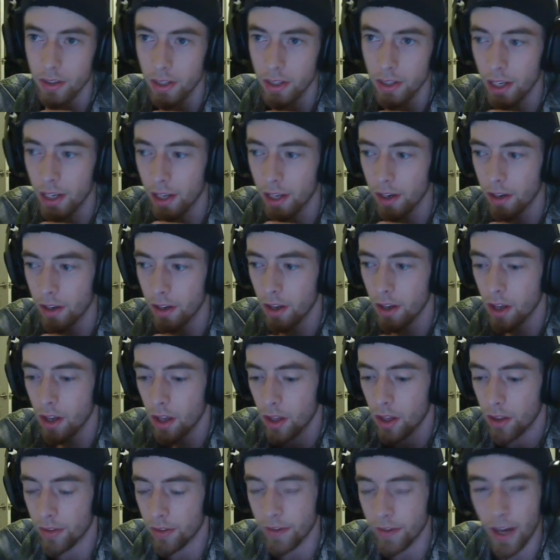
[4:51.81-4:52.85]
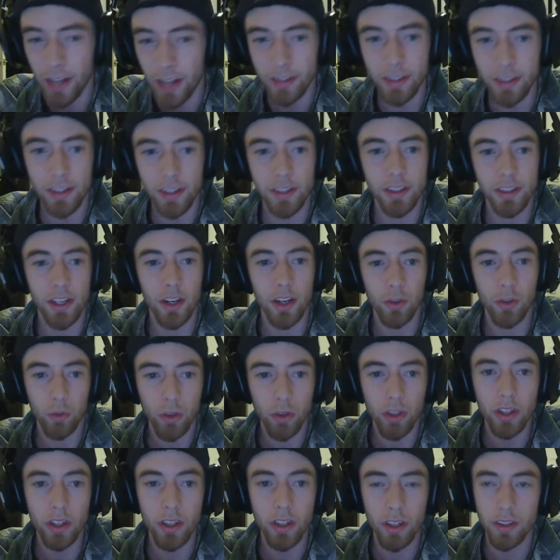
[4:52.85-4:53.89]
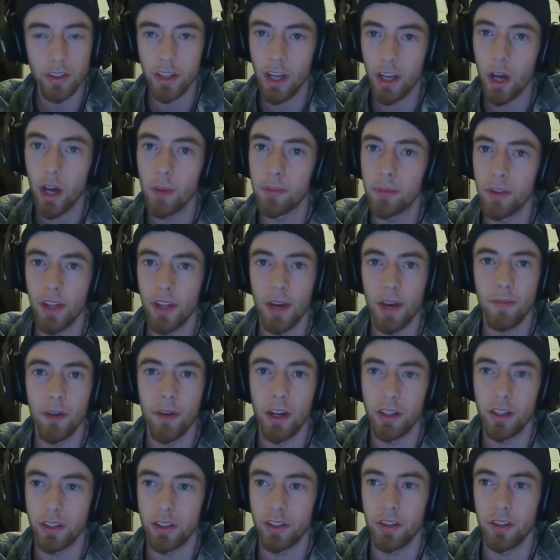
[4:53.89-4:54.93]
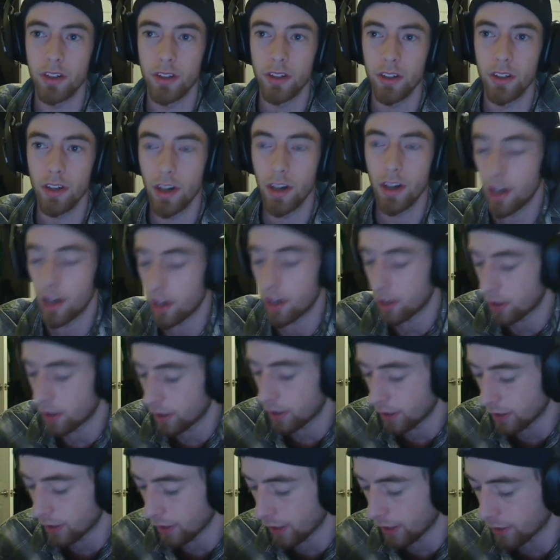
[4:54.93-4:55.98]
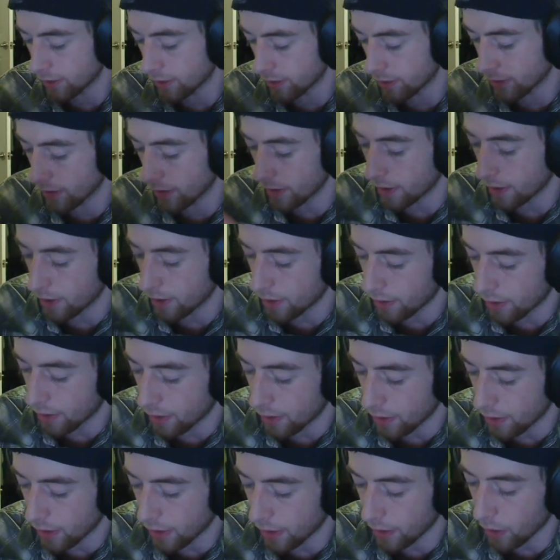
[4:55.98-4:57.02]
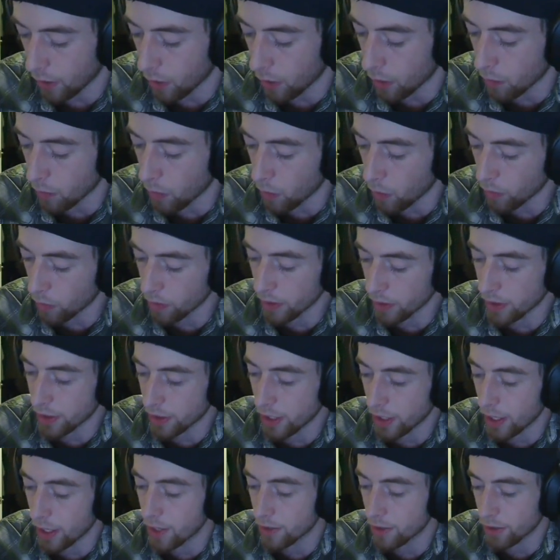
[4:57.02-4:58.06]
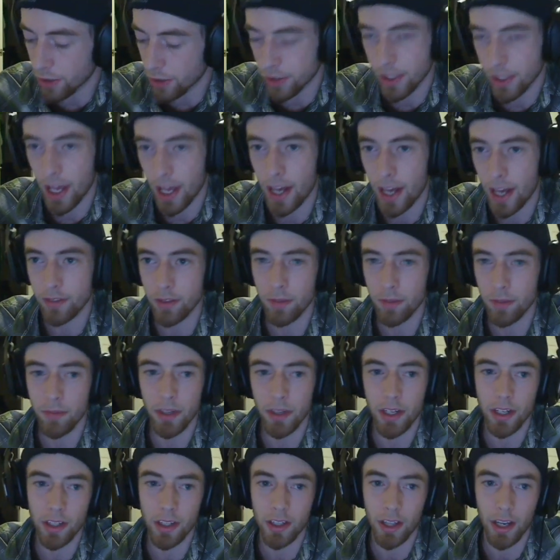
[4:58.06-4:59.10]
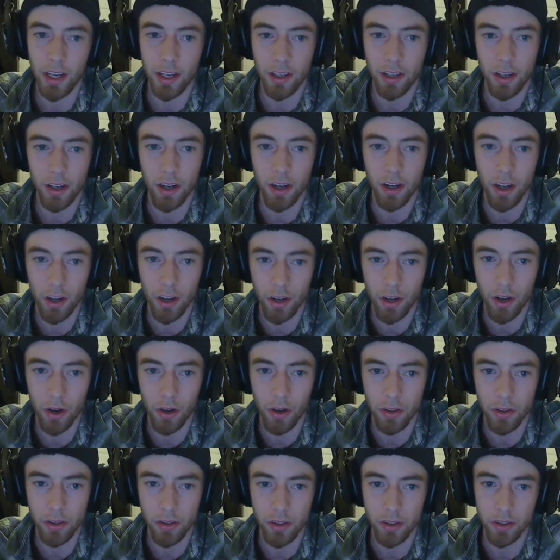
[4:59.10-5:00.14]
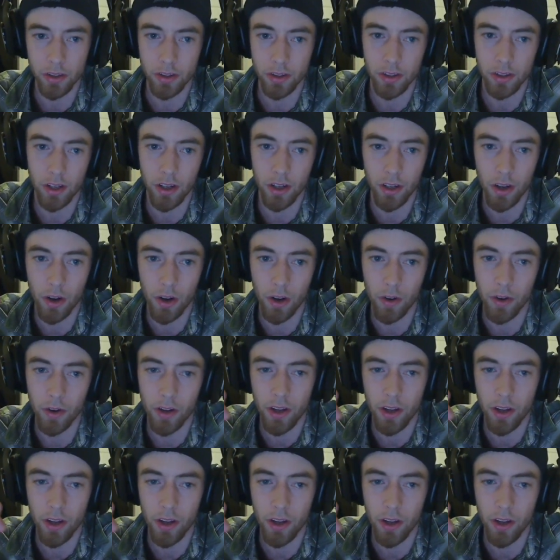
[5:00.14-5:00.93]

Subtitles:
And the fact is, it really doesn't help you that much, unless it won't really change your status from being like an unknown to unknown.